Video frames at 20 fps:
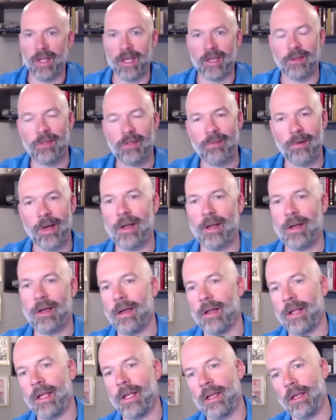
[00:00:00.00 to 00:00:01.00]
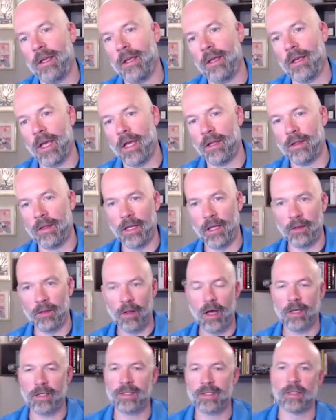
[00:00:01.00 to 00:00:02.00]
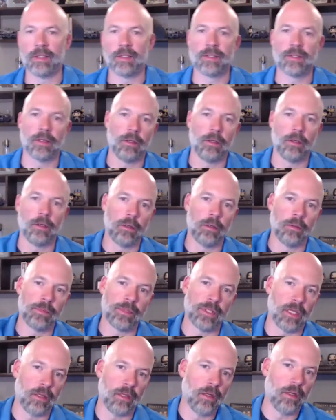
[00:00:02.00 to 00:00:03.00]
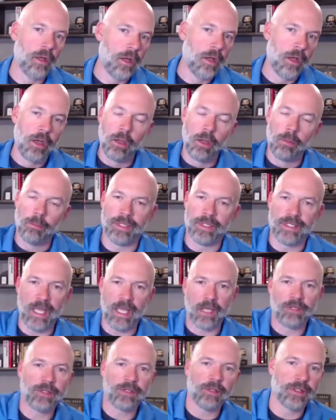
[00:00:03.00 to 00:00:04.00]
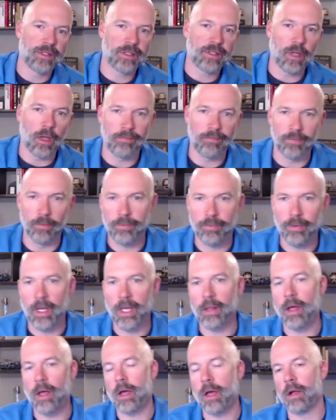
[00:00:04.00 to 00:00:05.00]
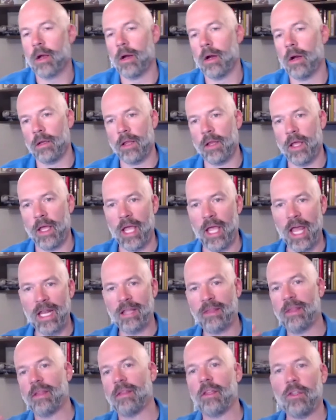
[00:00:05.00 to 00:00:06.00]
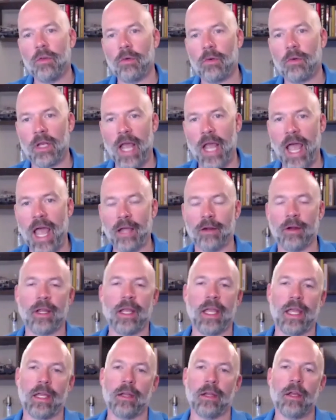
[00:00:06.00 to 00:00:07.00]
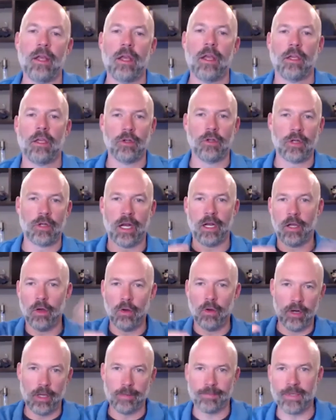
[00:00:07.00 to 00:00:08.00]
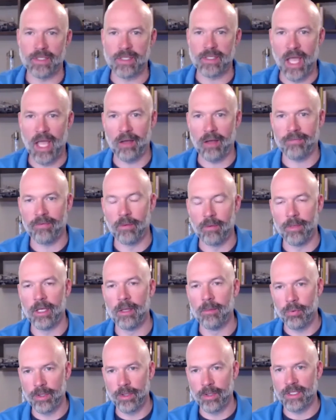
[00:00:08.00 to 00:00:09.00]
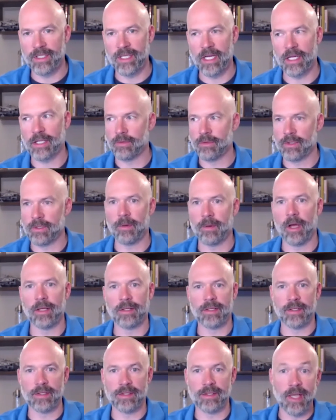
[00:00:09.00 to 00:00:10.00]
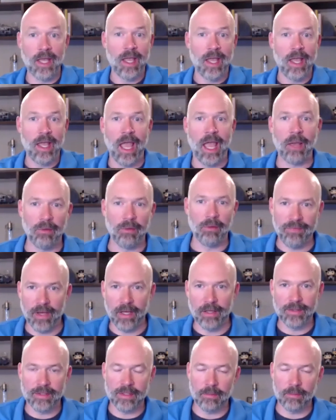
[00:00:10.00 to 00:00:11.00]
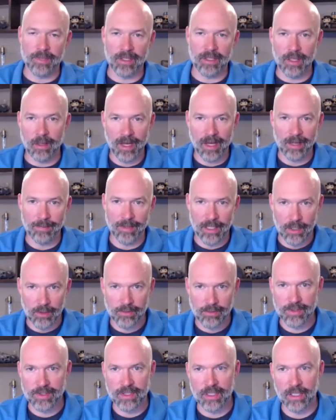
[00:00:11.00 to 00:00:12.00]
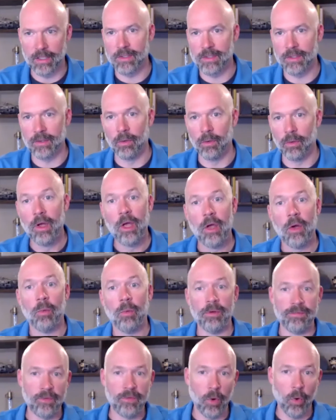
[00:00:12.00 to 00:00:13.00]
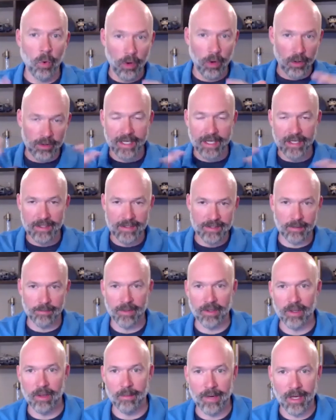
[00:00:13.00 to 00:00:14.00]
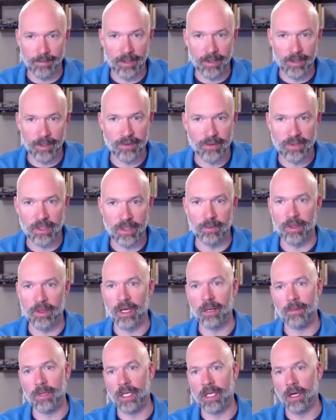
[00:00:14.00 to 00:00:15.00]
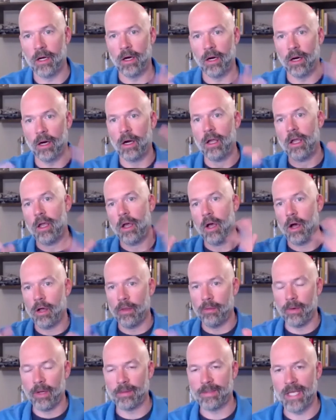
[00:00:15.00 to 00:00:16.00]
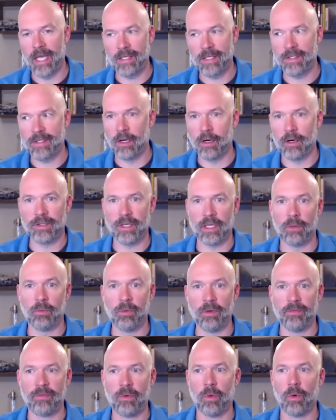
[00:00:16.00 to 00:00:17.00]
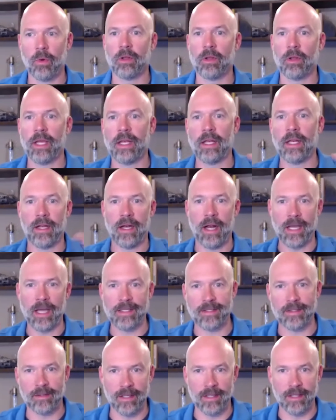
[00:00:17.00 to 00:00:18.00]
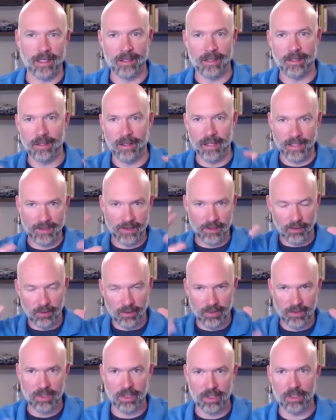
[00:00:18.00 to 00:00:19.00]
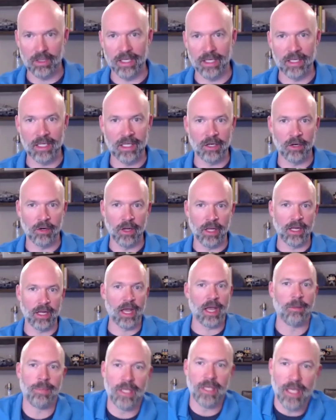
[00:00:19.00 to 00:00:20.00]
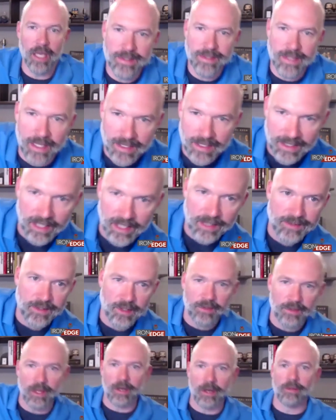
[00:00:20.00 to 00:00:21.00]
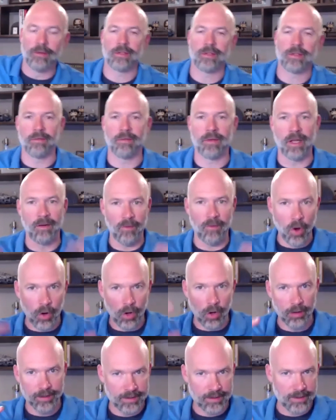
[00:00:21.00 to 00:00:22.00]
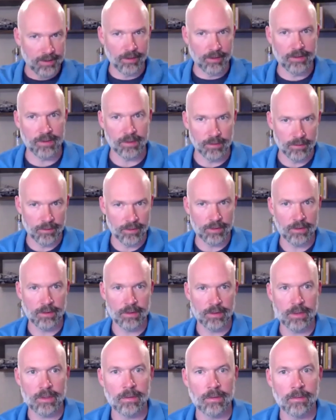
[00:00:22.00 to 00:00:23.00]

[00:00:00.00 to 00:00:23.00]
of like threat hunting and like log systems and potentially stuff from ThreatLocker and like anything that you can aggregate. You're kind of going up the stack from endpoint detection responses. Hey, we found something that might be interesting, to we've correlated something that might be interesting with an MDR, all the way up to XDR is like we've correlated and isolated, and like so you can start like integrating IPS, IDS, all that other stuff kind of all into those solutions.